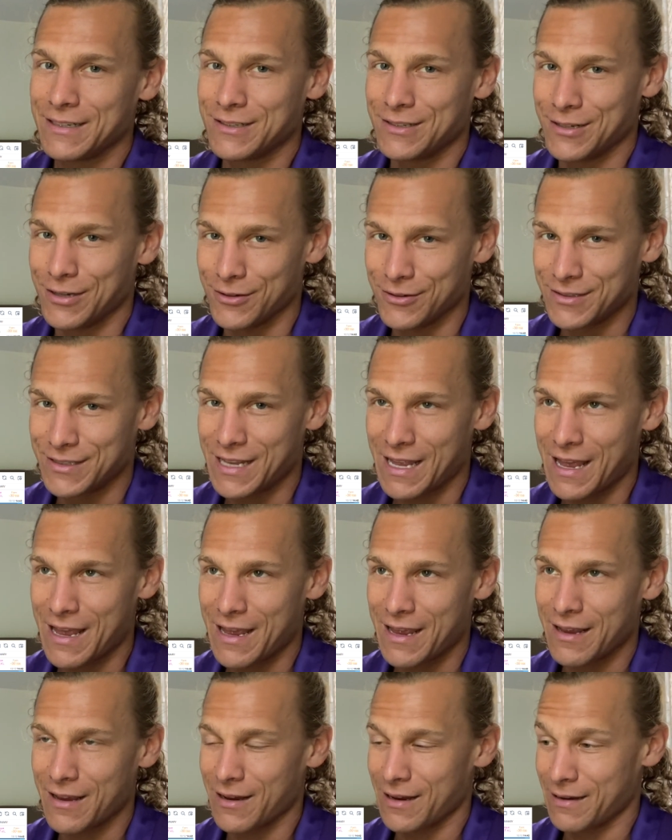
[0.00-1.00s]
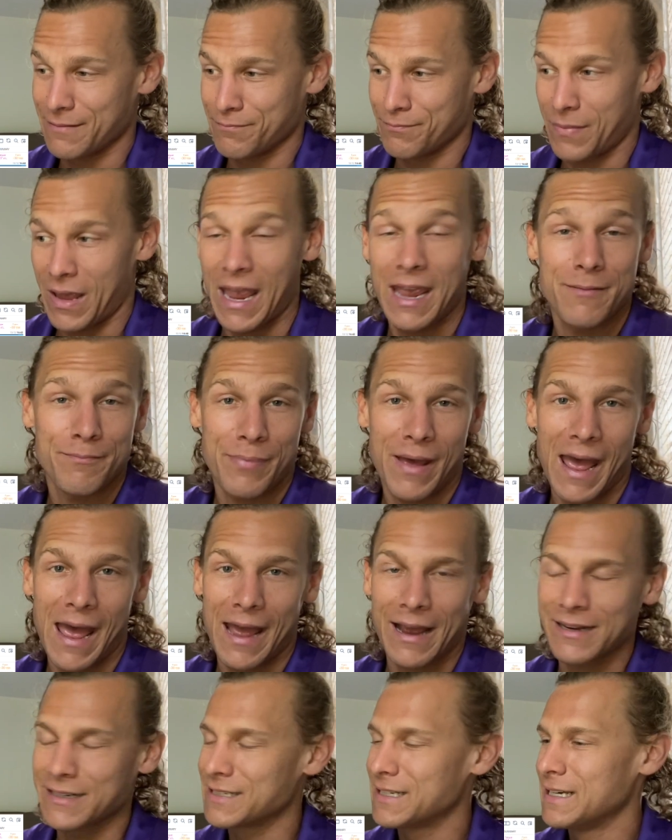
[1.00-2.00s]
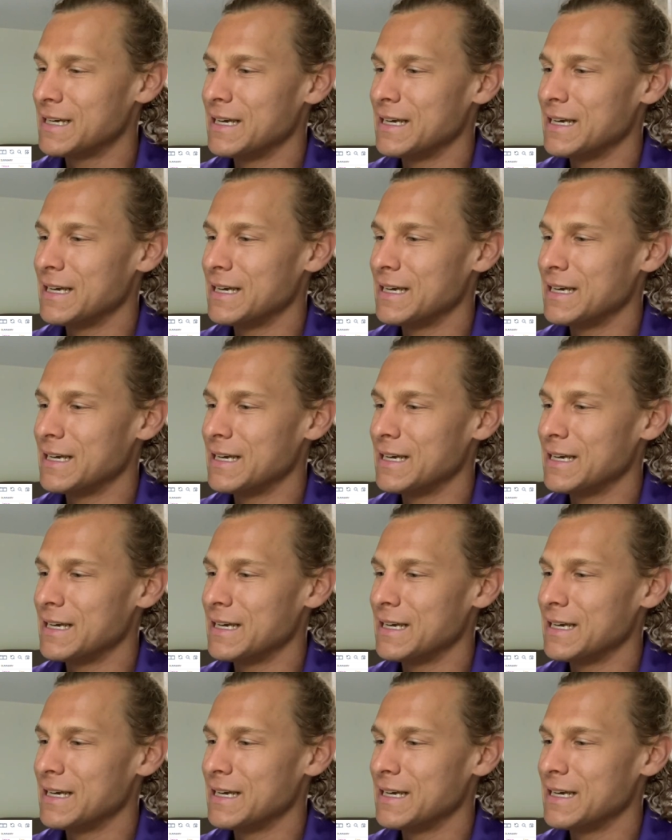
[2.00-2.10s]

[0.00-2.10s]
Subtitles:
Tuesday, and packed.